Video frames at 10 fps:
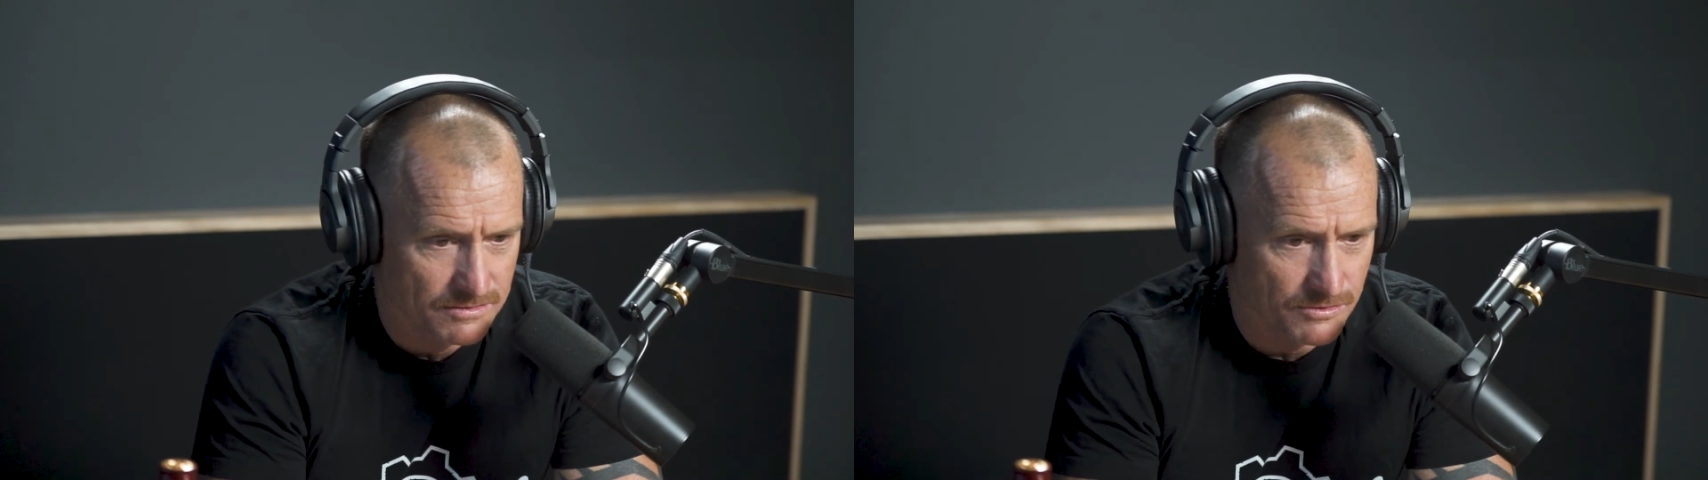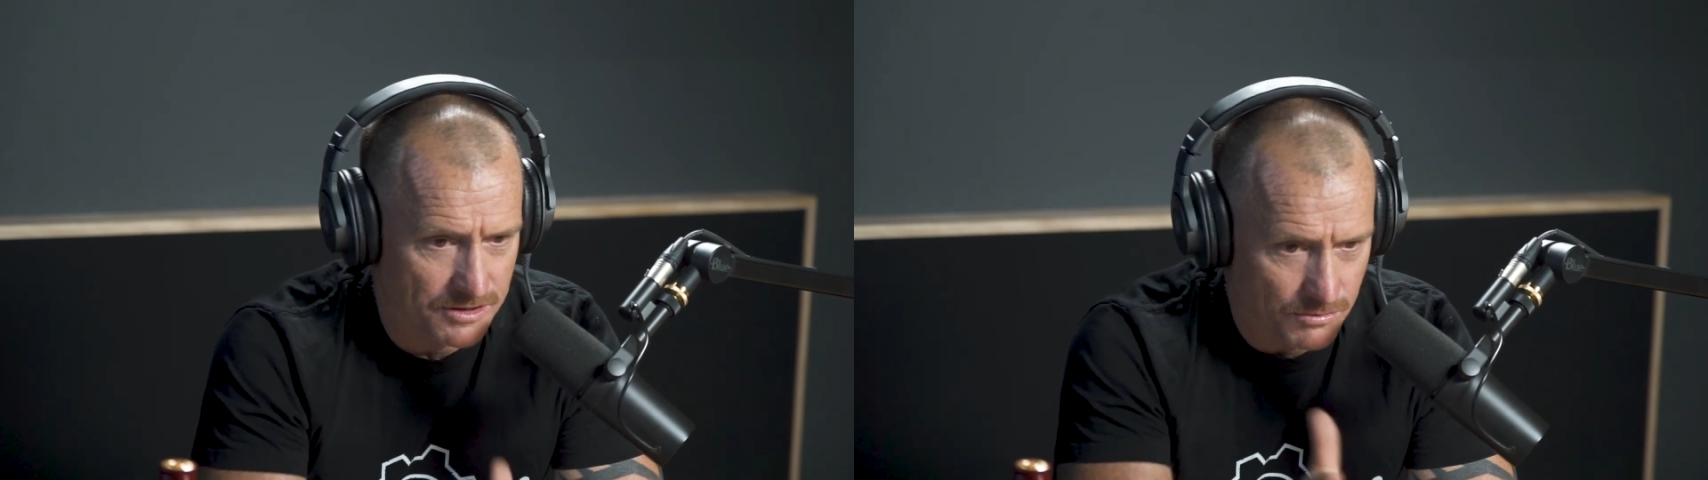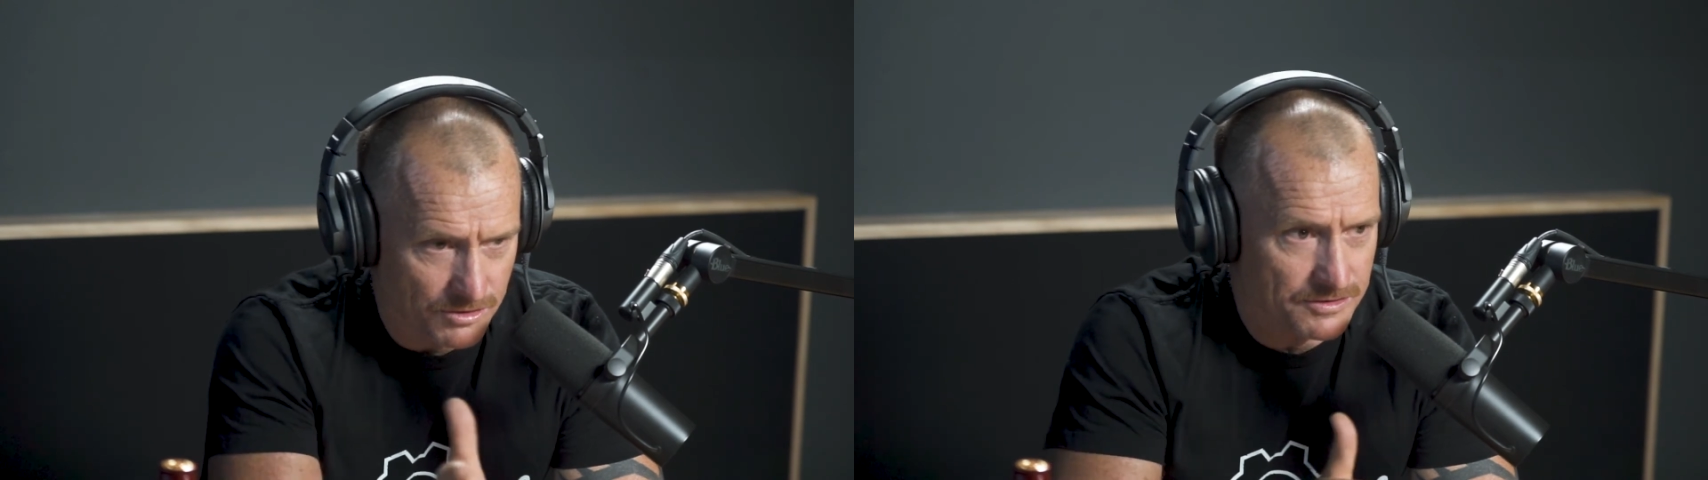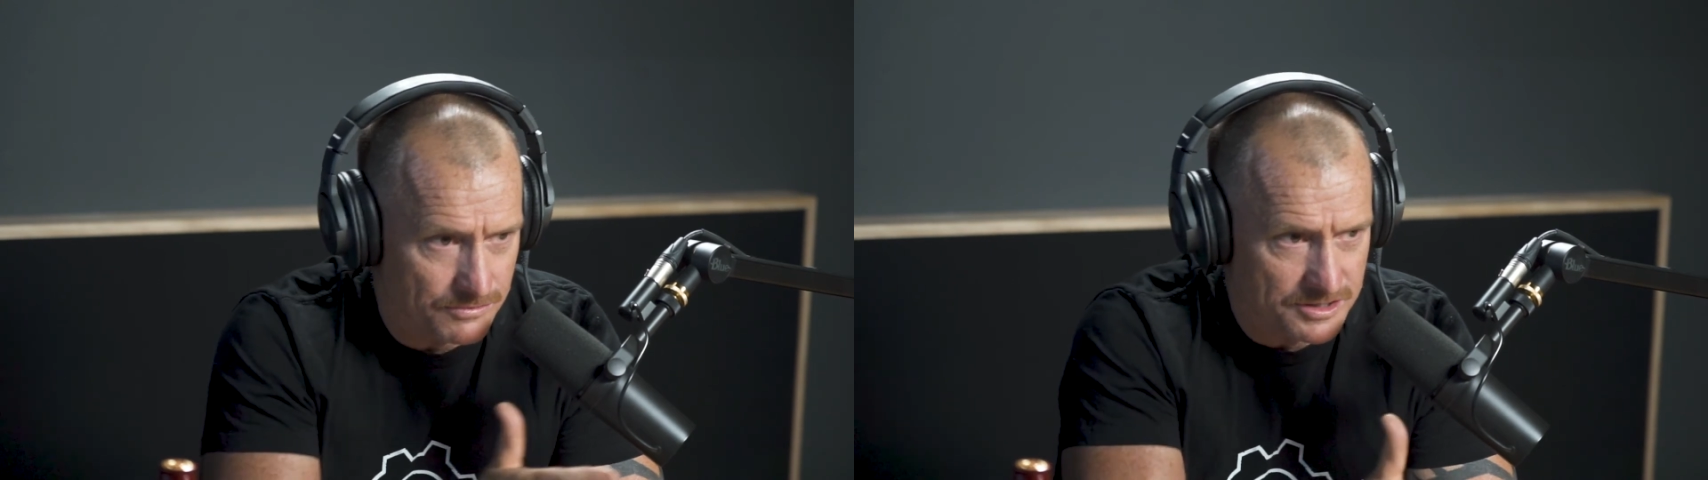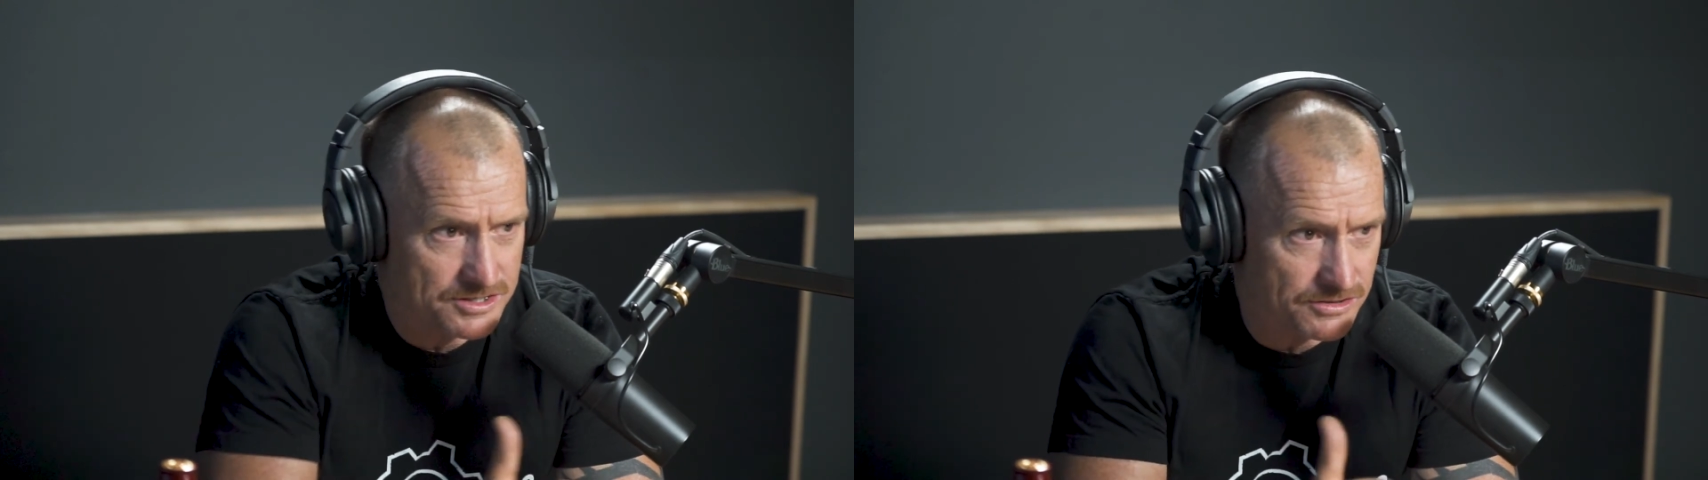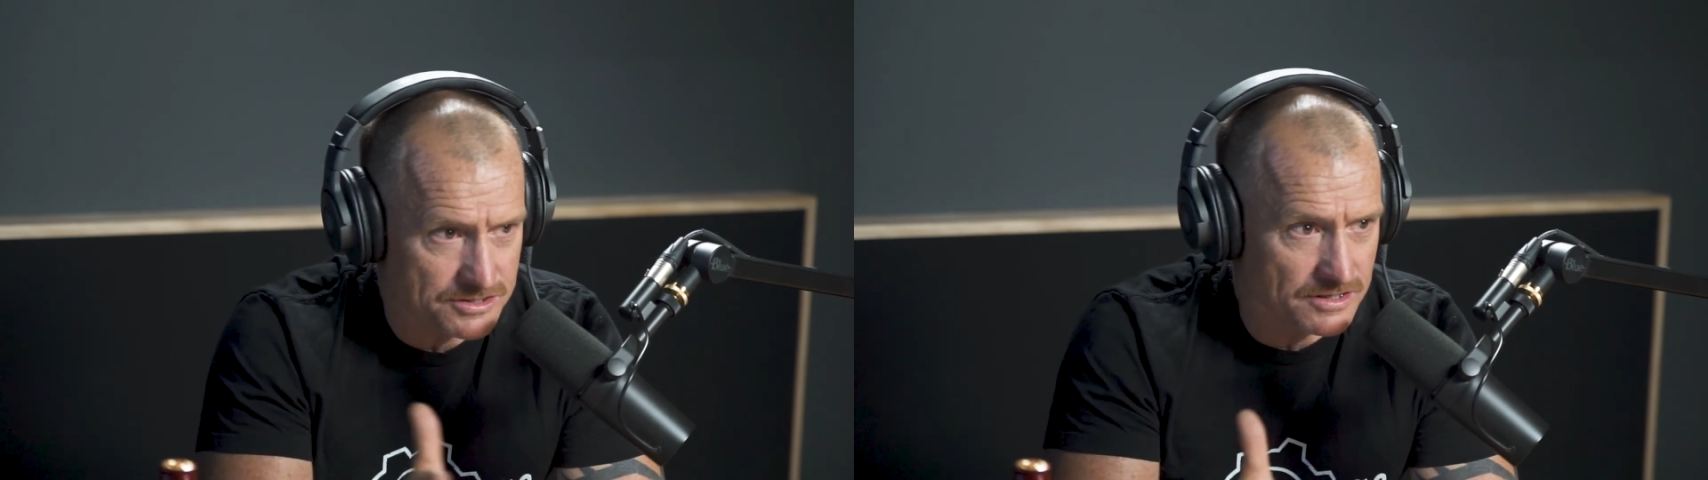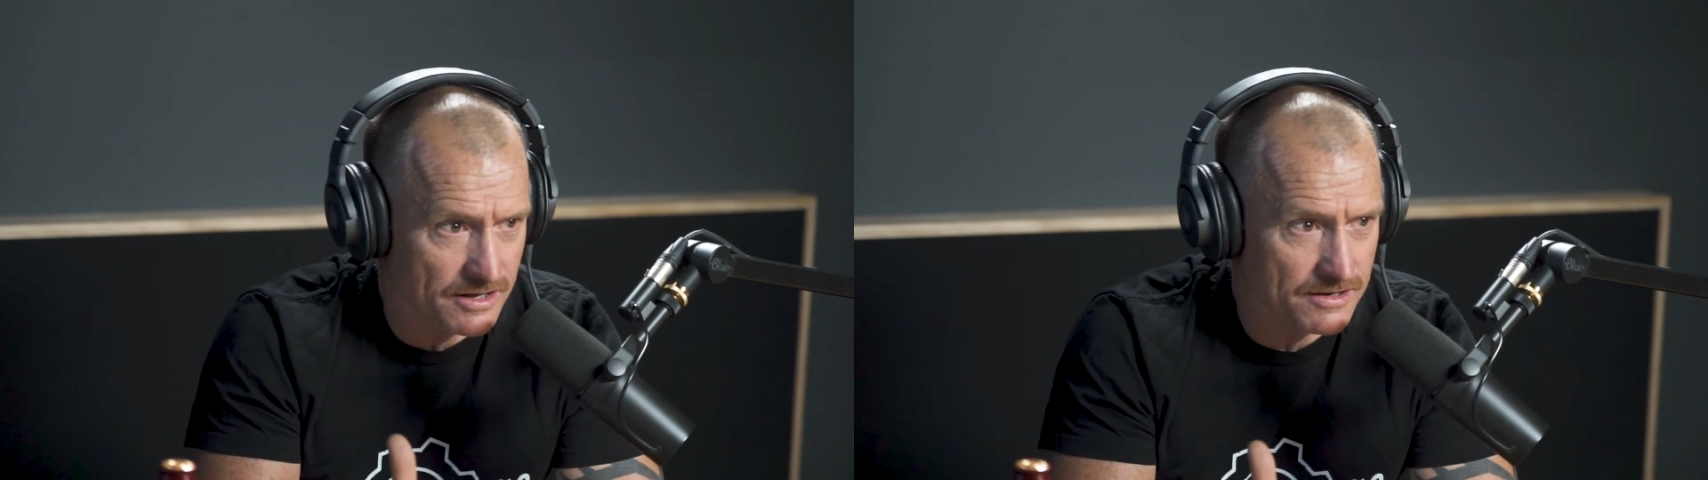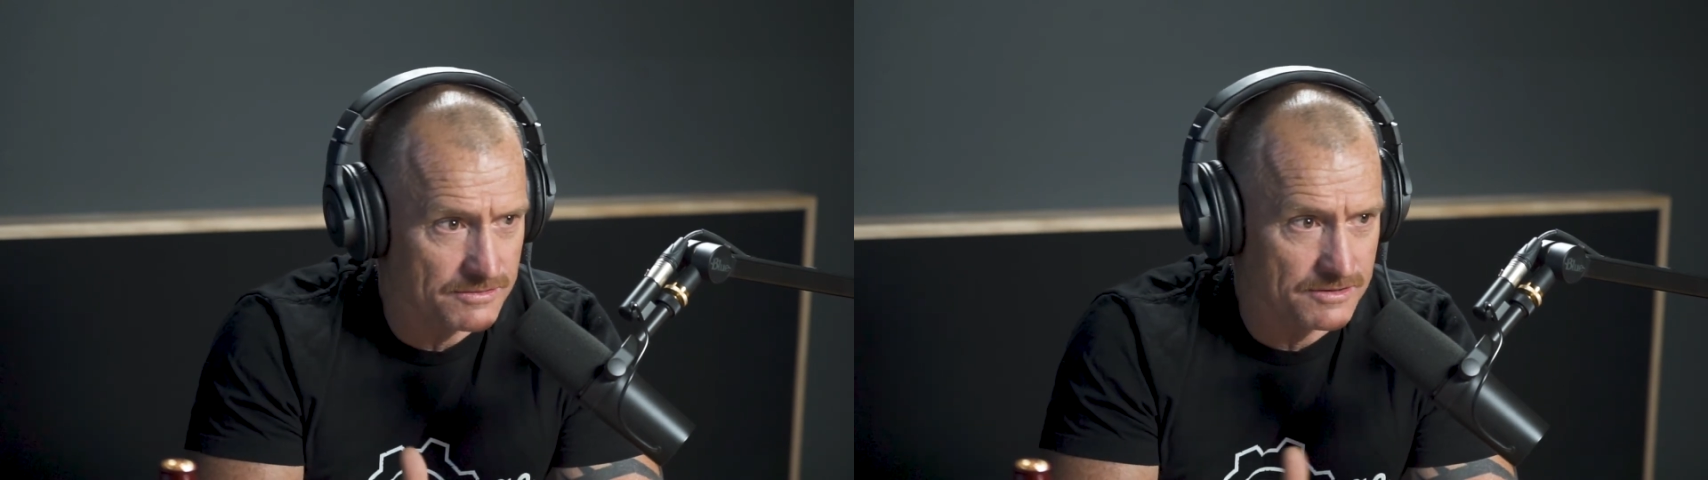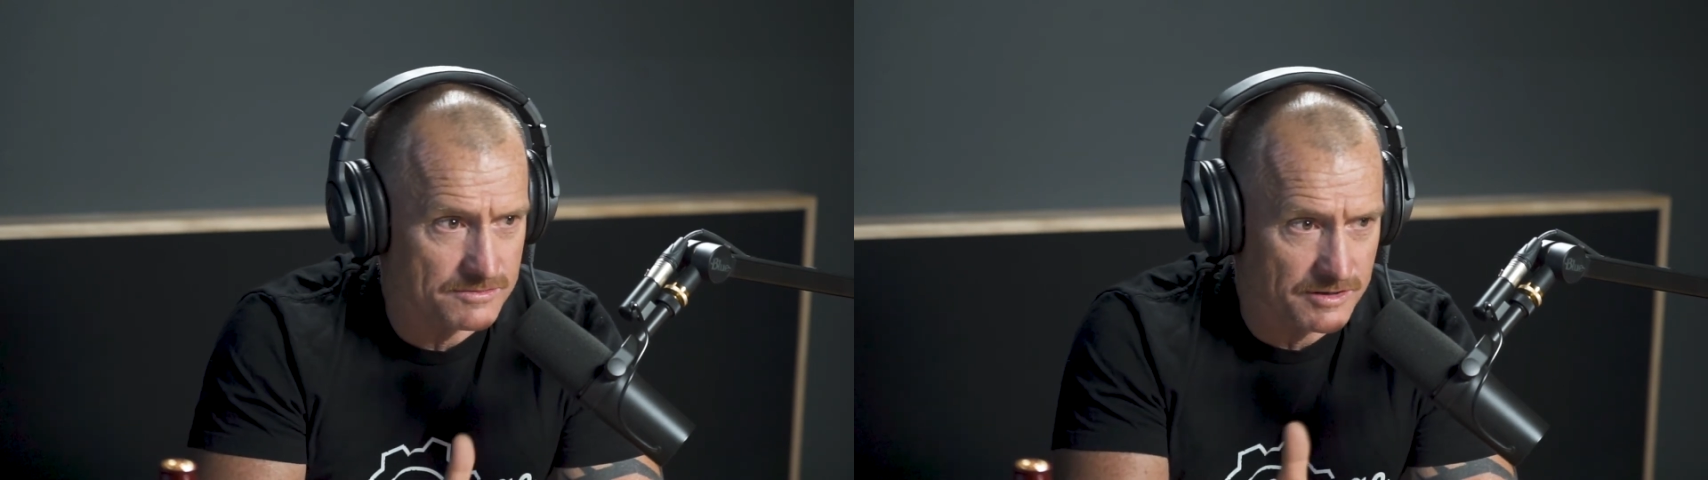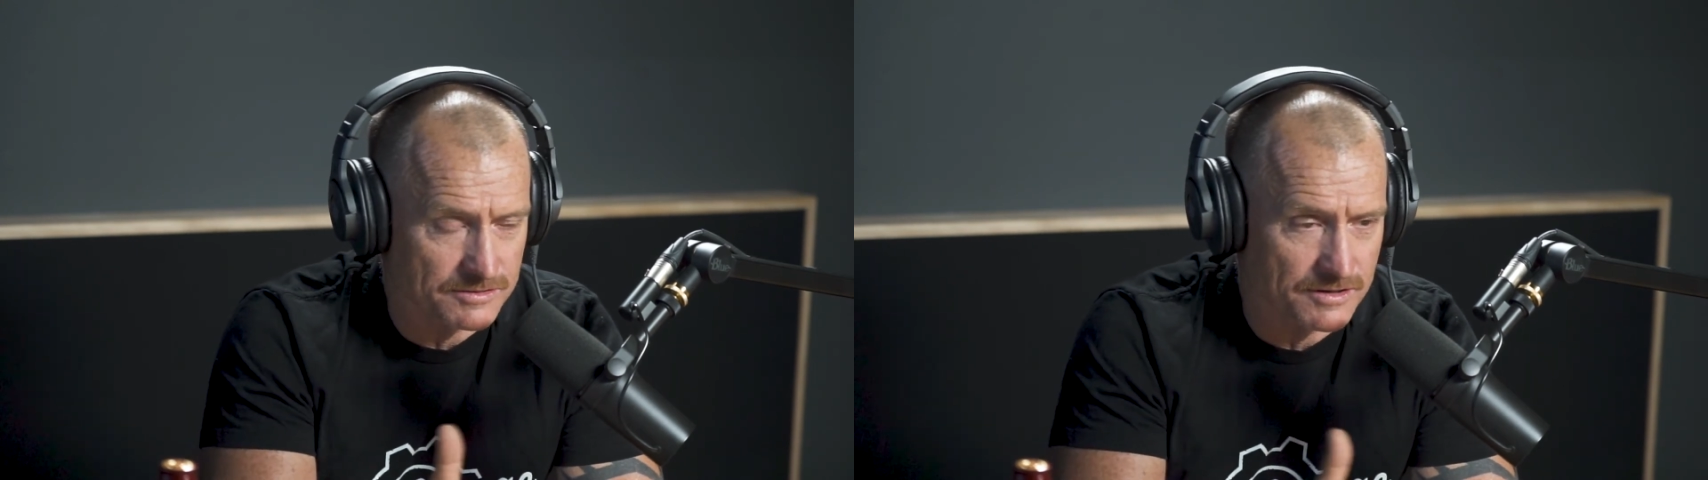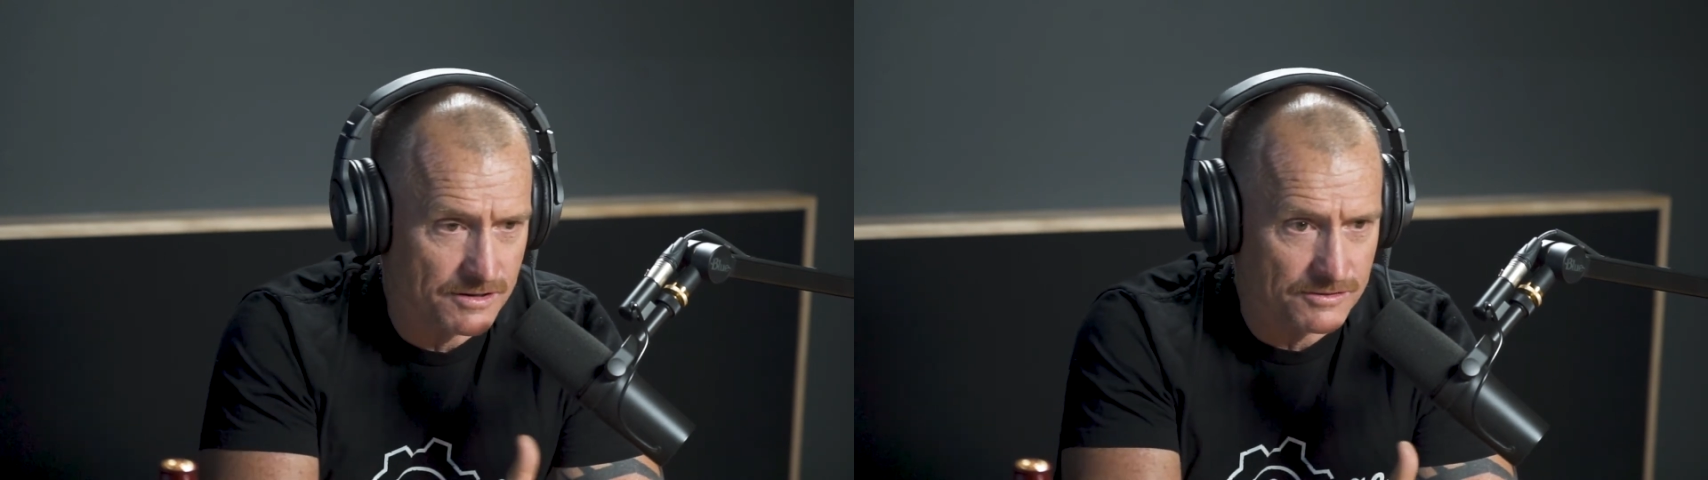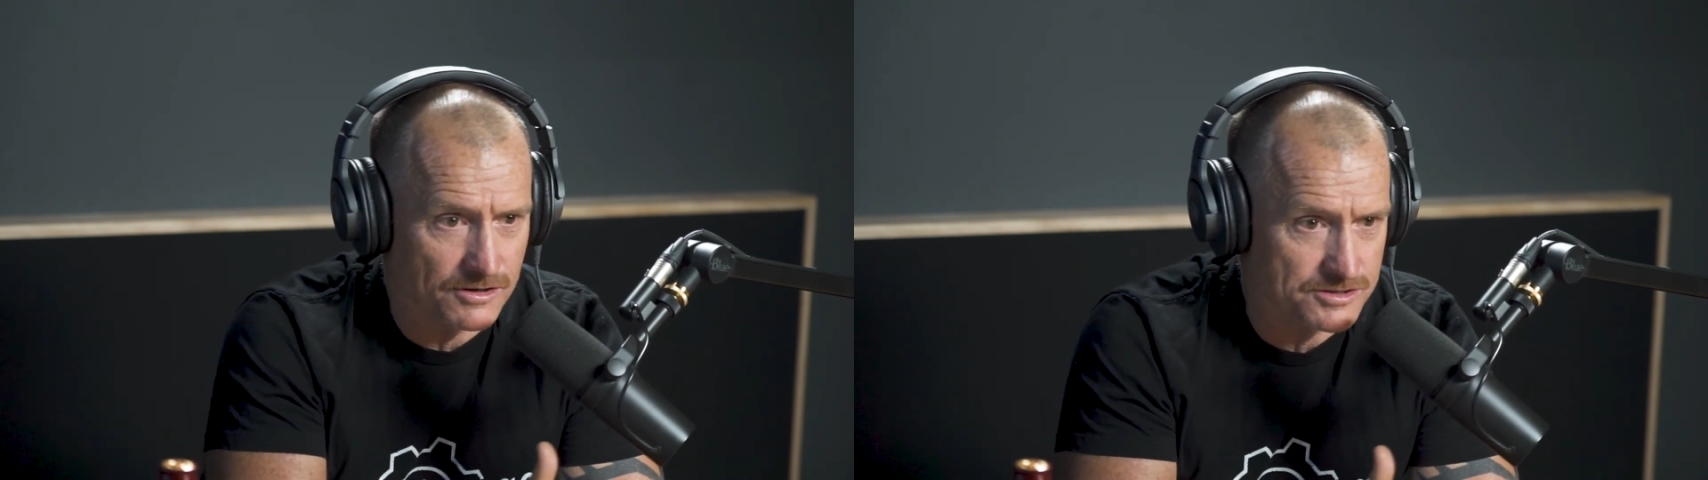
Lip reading: where you want the research to go, whether it's mental health.